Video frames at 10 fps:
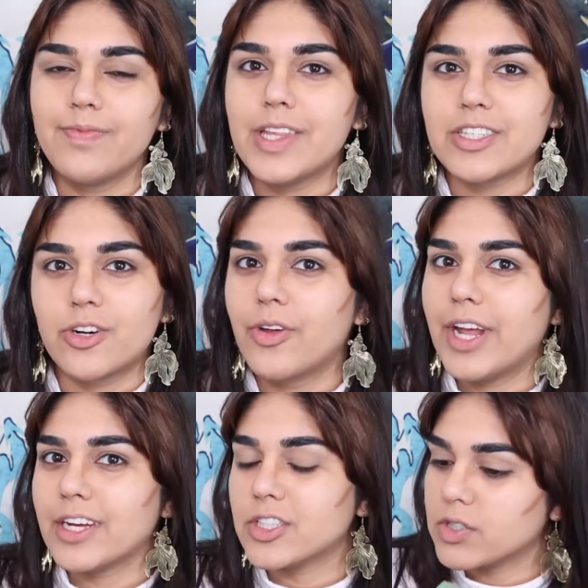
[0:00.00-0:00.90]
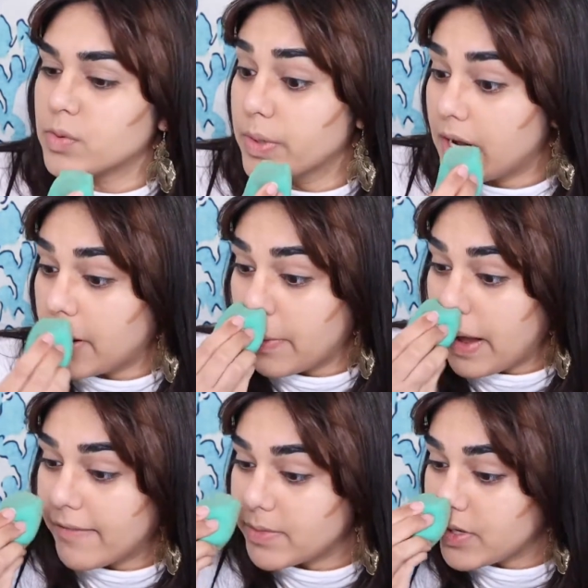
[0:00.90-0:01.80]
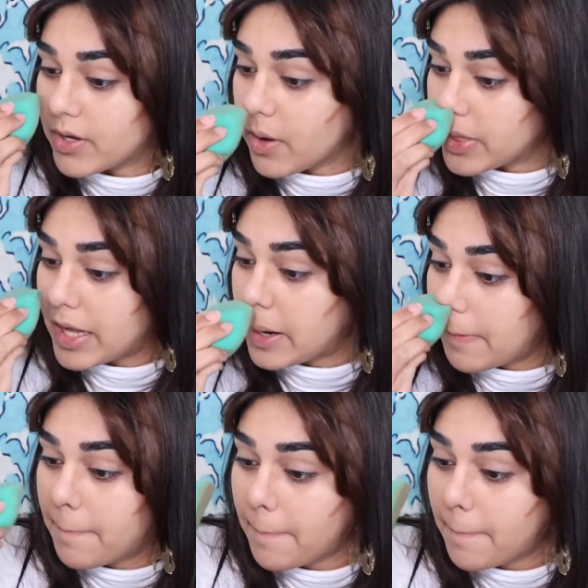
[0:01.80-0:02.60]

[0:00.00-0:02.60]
This turtleneck is just ruined now. I have to be okay with that.